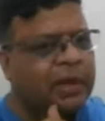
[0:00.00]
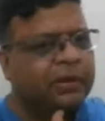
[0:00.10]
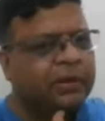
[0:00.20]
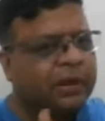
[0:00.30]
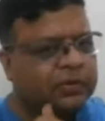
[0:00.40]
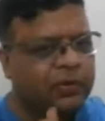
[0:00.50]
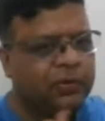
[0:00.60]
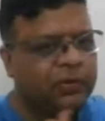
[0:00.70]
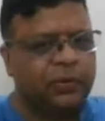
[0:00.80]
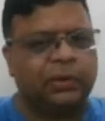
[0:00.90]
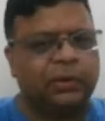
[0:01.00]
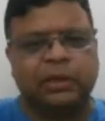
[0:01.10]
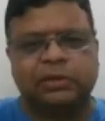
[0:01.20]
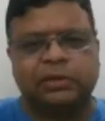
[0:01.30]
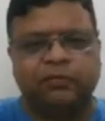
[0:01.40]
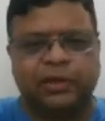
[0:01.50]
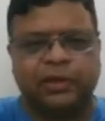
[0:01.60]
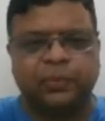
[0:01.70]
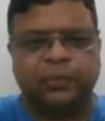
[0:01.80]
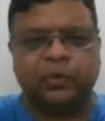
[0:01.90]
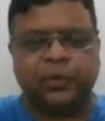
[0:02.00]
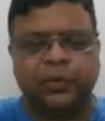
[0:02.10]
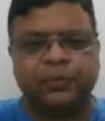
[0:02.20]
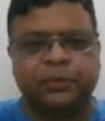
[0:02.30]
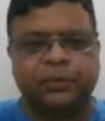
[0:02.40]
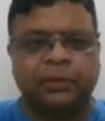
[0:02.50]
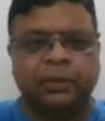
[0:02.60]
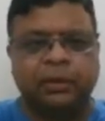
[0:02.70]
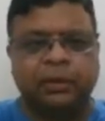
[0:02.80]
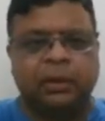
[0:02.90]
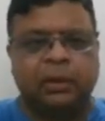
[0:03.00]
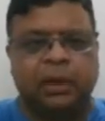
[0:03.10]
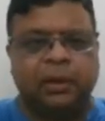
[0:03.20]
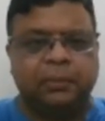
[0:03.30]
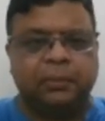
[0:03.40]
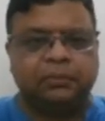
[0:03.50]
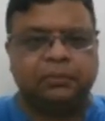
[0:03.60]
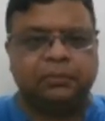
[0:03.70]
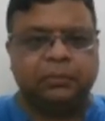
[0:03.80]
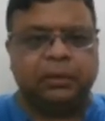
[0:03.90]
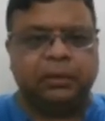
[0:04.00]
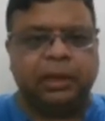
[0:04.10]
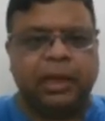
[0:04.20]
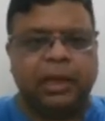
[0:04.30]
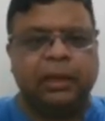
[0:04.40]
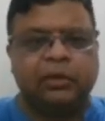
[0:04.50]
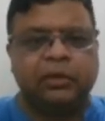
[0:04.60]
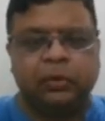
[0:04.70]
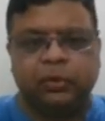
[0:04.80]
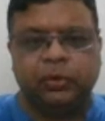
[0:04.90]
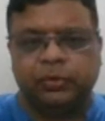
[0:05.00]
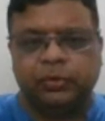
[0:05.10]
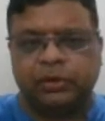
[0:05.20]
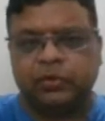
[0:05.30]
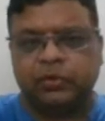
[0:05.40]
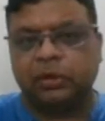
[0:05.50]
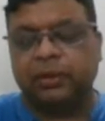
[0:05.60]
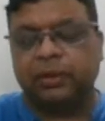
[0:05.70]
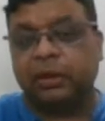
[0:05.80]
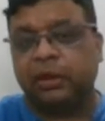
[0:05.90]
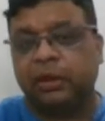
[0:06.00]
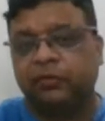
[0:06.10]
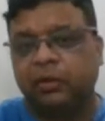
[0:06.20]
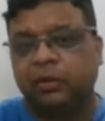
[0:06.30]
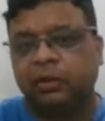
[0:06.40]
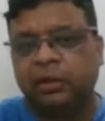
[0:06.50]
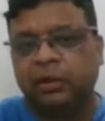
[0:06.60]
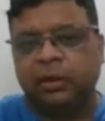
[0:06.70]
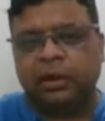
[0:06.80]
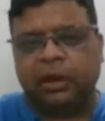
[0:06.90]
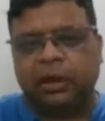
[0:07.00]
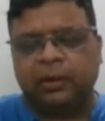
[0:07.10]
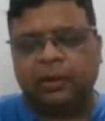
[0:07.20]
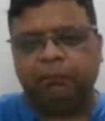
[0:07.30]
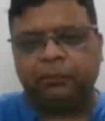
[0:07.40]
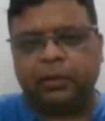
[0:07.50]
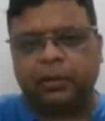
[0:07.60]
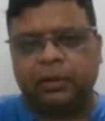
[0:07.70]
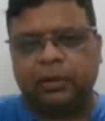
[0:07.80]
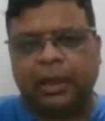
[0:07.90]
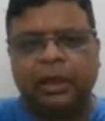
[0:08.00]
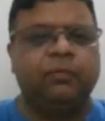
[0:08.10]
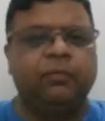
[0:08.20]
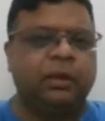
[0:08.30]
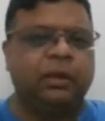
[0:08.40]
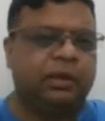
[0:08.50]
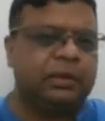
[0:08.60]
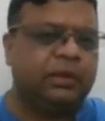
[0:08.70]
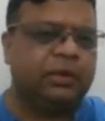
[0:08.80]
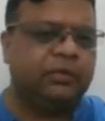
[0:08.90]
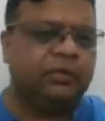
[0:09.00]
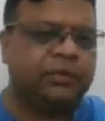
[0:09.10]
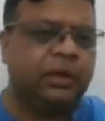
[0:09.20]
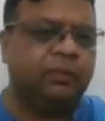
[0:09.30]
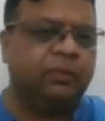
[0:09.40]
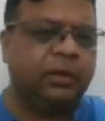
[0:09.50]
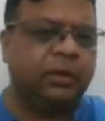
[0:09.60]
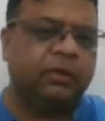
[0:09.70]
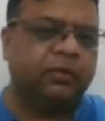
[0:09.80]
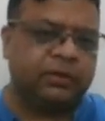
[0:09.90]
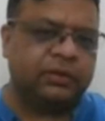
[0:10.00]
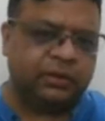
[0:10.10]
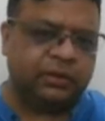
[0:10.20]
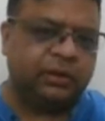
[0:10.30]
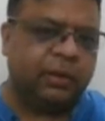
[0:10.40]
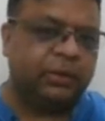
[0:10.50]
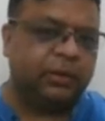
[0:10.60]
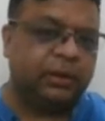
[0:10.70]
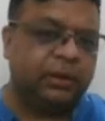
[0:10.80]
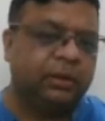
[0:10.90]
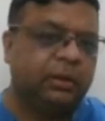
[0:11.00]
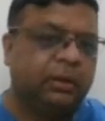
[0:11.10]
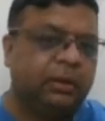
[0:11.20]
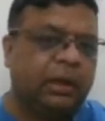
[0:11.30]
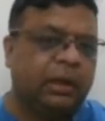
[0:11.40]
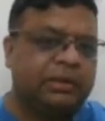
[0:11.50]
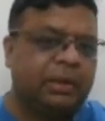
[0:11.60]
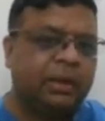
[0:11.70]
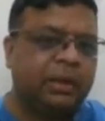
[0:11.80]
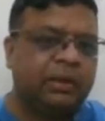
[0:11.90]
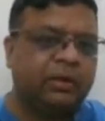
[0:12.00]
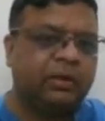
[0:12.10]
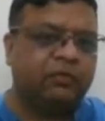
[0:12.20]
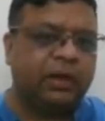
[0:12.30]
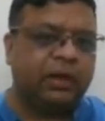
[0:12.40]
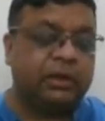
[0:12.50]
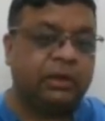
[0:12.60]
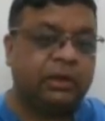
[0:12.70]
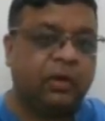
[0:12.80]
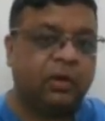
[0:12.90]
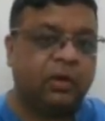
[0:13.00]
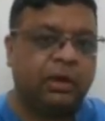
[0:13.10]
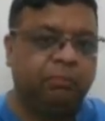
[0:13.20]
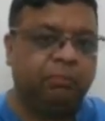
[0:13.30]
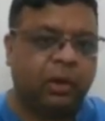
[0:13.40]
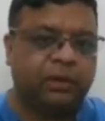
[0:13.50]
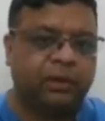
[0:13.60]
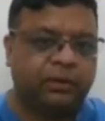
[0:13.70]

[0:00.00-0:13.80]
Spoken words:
things on your own, let's say Facebook groups, um, and you use the social media if you're um, anywhere. Let's say if you say you're working for a certain company, at some level you're reflecting your employer.